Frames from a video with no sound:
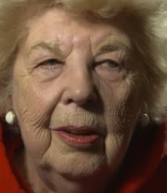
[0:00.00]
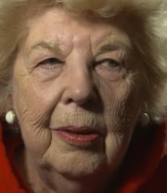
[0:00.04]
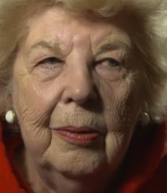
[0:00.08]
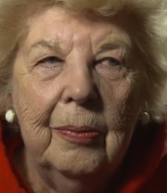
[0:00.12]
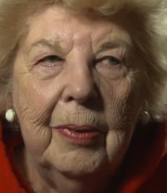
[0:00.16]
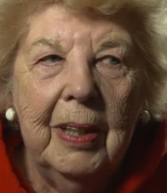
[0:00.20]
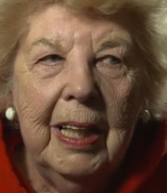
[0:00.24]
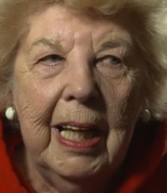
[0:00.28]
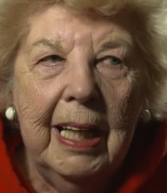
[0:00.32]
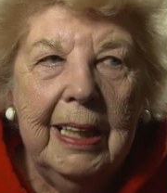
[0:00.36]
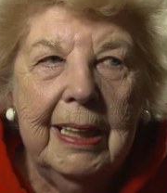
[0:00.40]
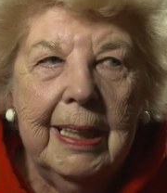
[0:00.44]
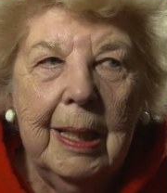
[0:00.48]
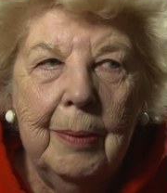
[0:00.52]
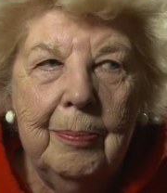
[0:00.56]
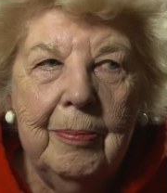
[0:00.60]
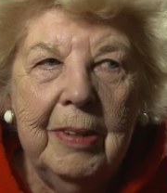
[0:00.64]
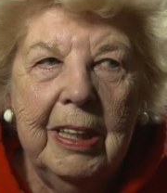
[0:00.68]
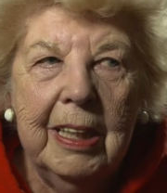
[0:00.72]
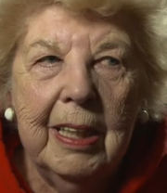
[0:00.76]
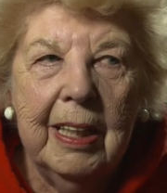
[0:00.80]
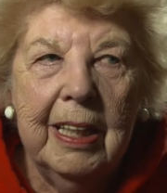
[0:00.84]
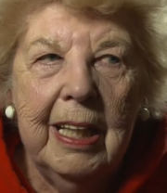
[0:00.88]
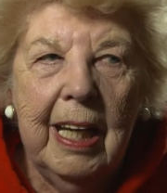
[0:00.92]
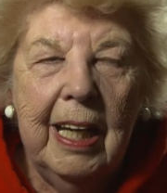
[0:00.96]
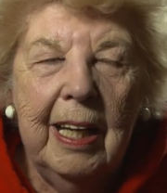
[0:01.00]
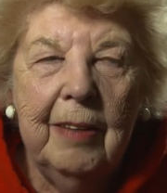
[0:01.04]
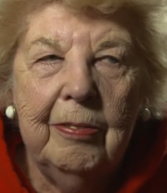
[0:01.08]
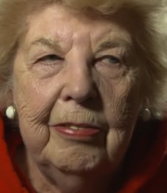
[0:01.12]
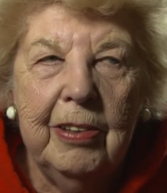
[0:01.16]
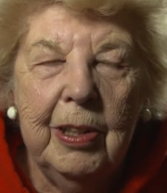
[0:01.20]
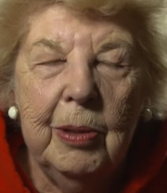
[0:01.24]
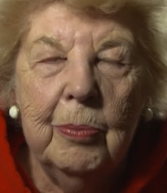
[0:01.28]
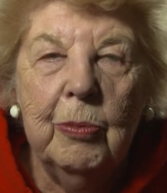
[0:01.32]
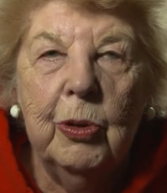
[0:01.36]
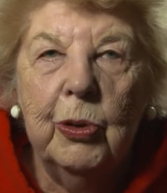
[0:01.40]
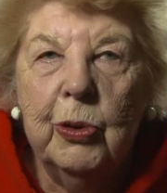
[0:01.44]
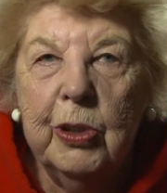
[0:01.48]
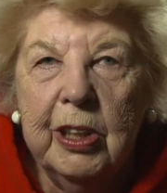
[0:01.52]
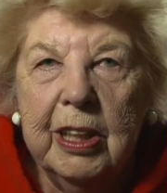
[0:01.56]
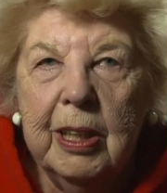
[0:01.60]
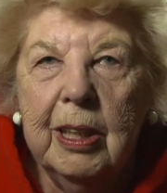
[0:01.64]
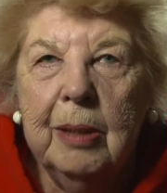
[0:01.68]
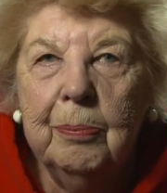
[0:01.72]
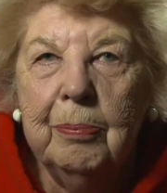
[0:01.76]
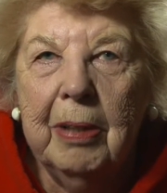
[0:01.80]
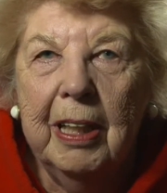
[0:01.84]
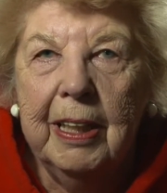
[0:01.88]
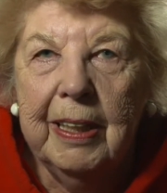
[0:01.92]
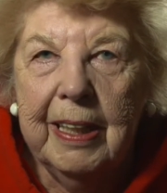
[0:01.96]
Well, I come here every
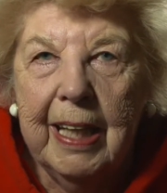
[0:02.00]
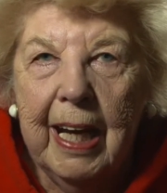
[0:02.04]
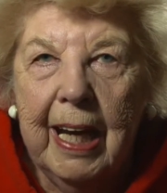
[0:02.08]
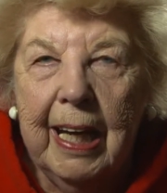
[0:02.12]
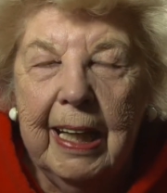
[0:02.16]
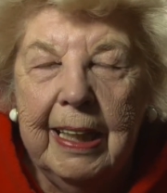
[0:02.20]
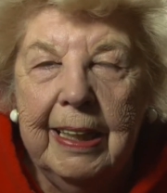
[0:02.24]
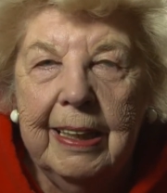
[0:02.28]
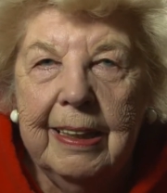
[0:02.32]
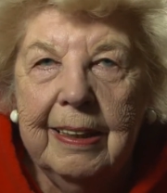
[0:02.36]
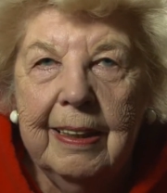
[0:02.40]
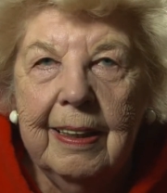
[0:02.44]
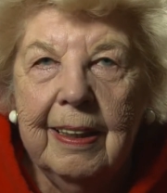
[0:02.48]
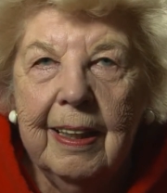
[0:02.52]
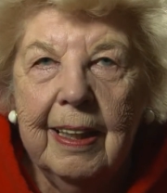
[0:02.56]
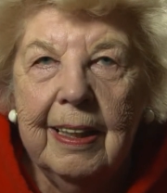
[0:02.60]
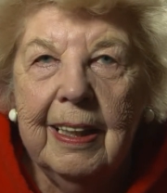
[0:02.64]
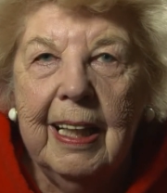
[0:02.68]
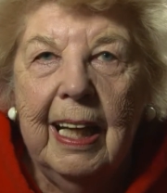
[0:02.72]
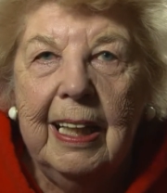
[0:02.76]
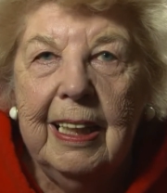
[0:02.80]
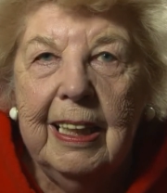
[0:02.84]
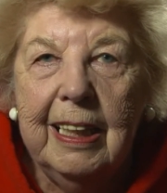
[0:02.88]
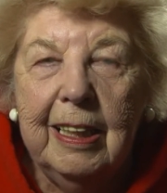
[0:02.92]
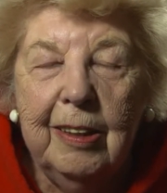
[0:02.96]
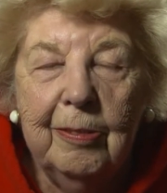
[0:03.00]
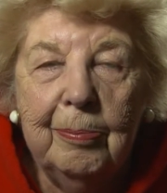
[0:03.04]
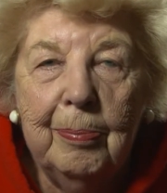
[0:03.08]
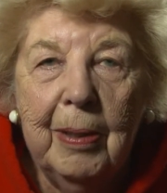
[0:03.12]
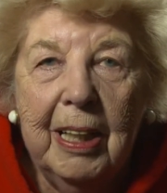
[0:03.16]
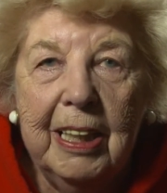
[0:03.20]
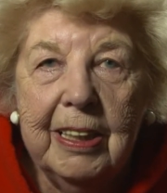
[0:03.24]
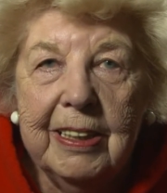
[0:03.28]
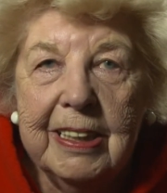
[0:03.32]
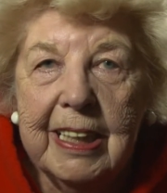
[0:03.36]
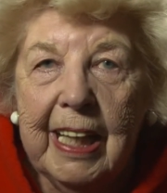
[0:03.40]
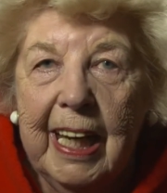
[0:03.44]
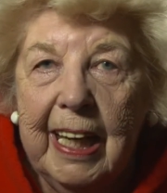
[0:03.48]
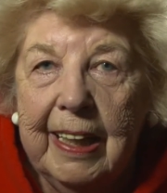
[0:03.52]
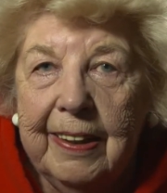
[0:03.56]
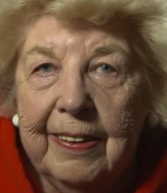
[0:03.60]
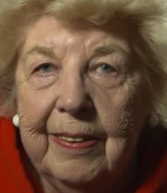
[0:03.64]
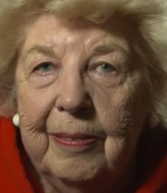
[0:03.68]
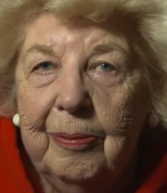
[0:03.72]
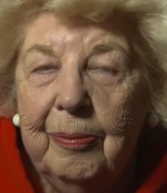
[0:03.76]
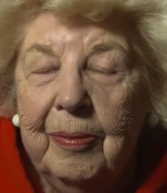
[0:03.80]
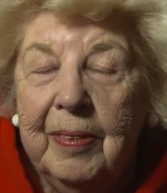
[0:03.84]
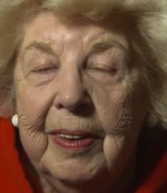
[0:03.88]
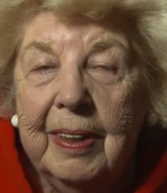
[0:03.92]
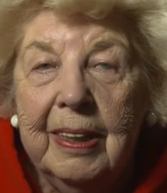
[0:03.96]
morning by 9 and I leave by 10.
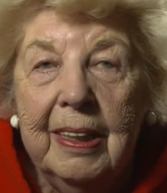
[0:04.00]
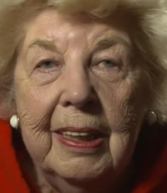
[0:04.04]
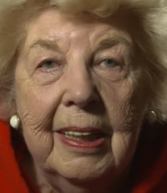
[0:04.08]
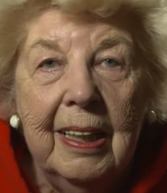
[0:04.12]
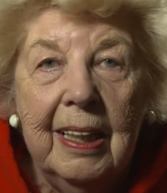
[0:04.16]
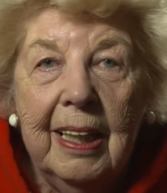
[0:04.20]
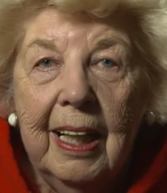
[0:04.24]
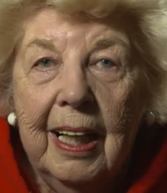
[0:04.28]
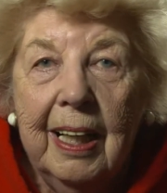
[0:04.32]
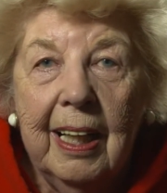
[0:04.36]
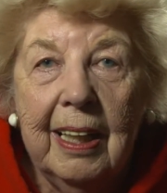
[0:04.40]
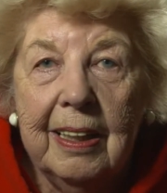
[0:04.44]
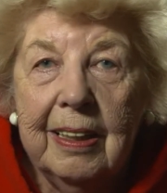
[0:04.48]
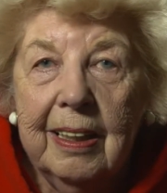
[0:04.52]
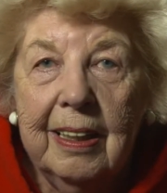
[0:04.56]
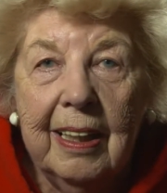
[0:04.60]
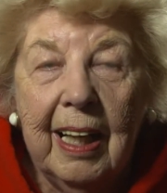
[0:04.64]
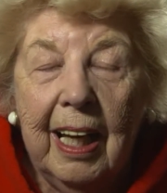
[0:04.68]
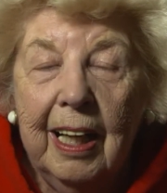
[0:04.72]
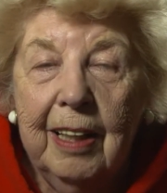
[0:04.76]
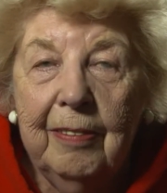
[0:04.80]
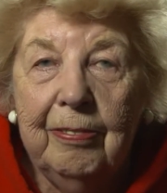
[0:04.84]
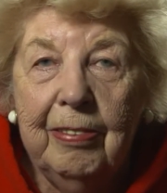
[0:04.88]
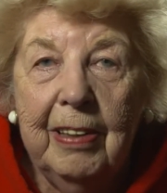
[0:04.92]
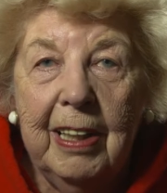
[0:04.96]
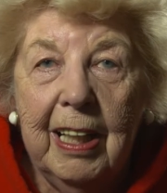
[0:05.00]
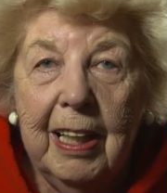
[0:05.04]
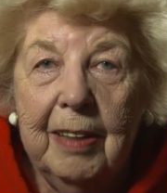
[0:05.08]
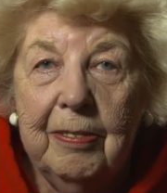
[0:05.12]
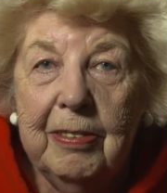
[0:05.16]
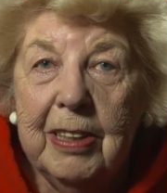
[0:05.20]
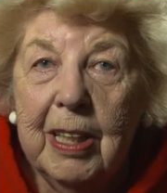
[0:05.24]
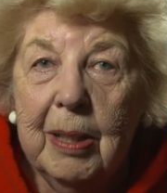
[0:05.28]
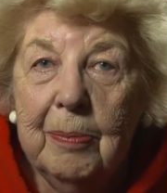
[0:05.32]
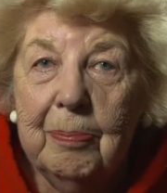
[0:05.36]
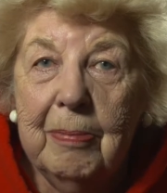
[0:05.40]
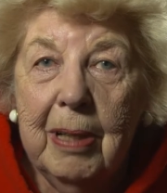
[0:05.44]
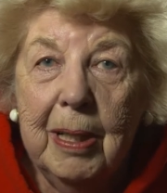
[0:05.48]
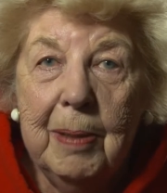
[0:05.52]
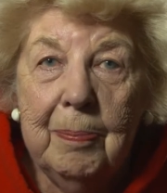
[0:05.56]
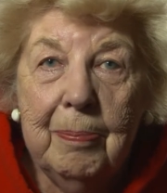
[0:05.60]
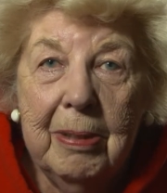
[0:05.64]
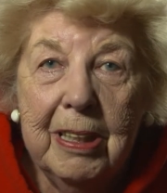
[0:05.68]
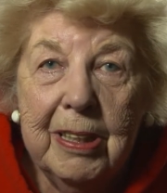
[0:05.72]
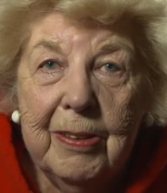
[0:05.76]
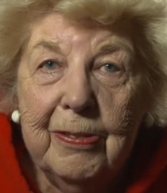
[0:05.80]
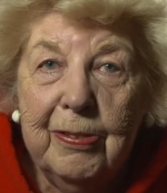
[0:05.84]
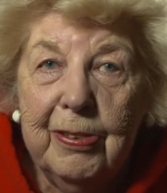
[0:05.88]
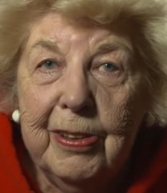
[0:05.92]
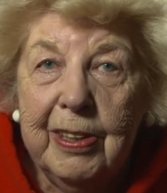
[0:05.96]
And I feel I've done my
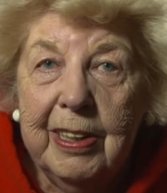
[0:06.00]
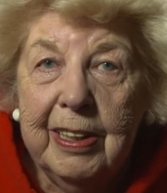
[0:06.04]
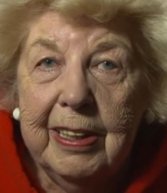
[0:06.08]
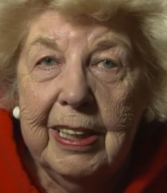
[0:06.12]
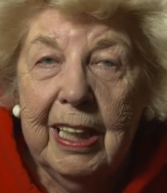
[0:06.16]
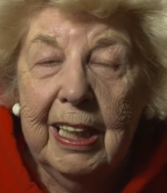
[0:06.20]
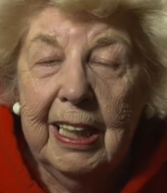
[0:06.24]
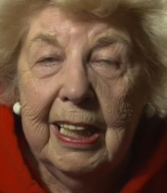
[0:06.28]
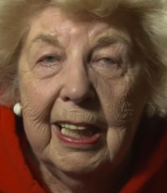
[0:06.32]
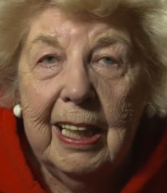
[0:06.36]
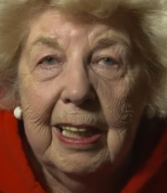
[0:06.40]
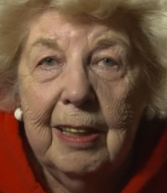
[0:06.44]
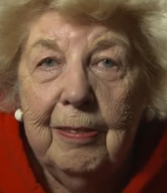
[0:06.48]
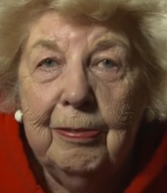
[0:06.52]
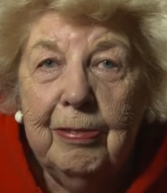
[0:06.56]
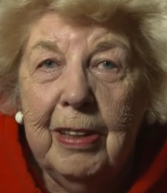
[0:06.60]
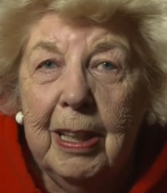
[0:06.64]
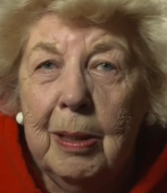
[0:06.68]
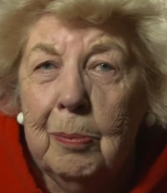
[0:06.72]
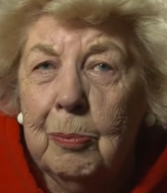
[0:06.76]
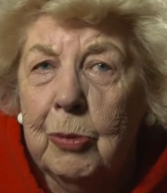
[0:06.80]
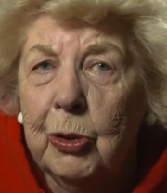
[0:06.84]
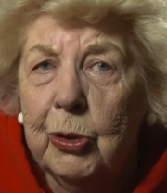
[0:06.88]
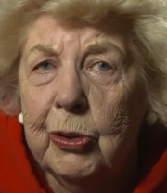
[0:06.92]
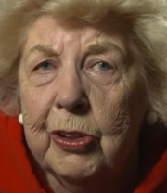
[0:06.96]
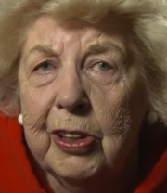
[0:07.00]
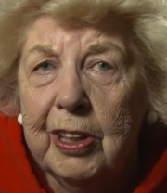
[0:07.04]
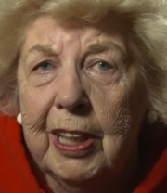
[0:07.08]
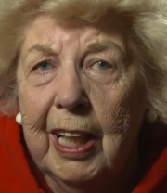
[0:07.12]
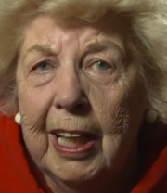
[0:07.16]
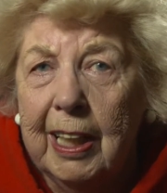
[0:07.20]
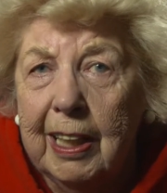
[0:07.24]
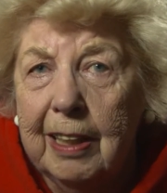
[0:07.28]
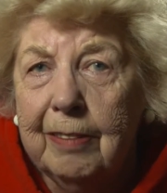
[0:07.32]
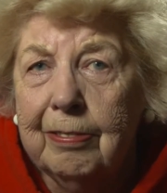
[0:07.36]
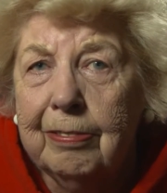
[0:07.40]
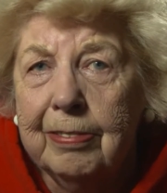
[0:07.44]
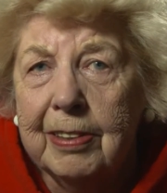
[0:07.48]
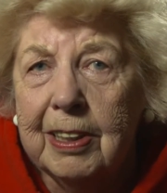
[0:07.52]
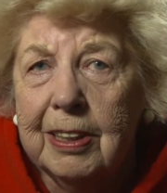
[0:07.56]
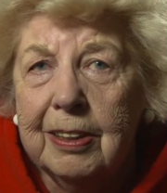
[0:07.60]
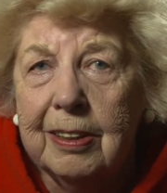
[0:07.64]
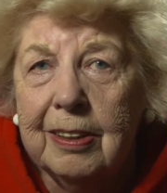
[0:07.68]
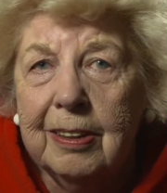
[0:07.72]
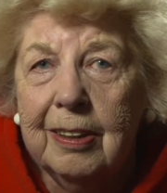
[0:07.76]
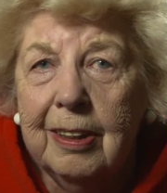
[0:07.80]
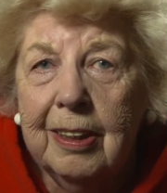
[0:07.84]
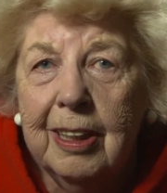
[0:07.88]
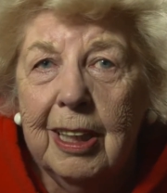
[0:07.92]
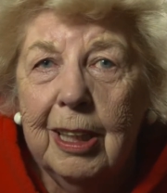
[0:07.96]
bit for the day and I feel more alive
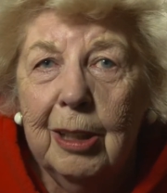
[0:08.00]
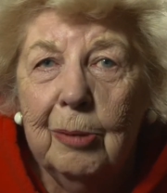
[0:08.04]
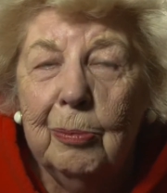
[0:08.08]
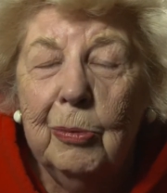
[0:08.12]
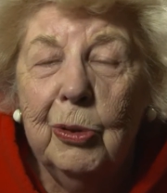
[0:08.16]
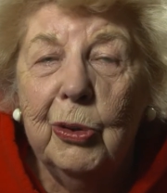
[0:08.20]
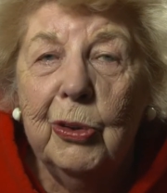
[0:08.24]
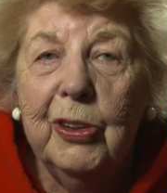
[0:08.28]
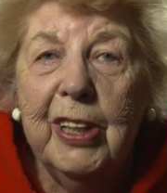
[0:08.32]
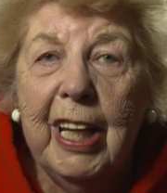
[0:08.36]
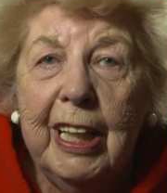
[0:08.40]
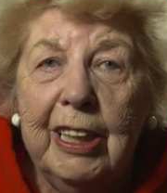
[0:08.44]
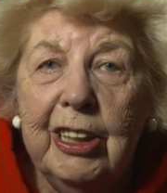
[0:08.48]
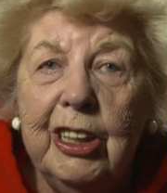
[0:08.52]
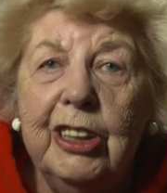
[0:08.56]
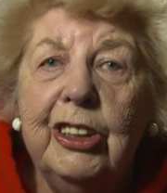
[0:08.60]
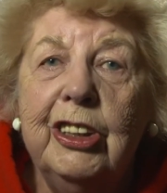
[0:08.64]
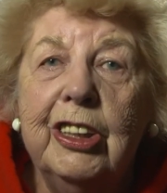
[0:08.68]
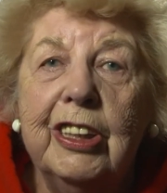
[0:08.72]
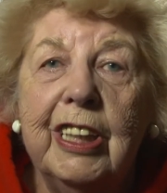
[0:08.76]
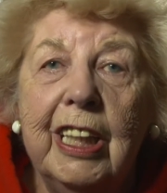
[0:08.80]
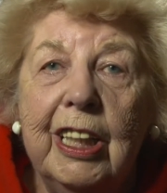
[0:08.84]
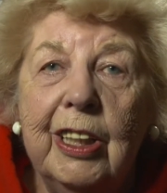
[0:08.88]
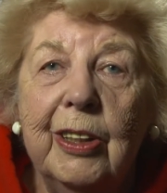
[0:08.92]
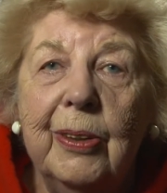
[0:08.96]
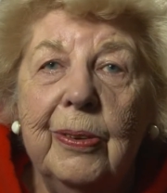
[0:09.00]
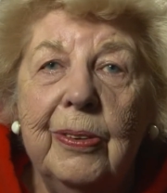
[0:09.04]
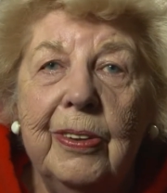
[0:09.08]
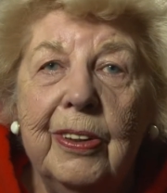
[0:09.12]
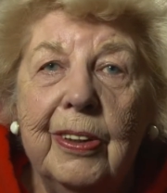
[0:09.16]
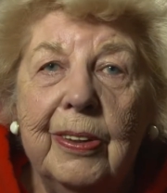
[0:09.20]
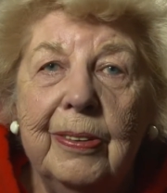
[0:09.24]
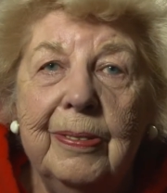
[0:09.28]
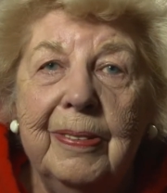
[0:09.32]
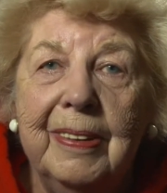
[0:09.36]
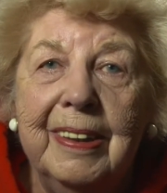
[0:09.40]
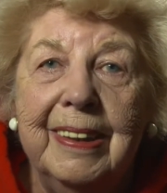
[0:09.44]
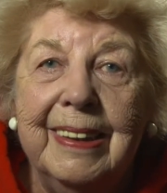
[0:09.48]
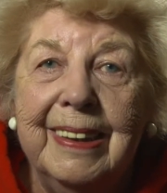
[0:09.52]
and more energy, you know.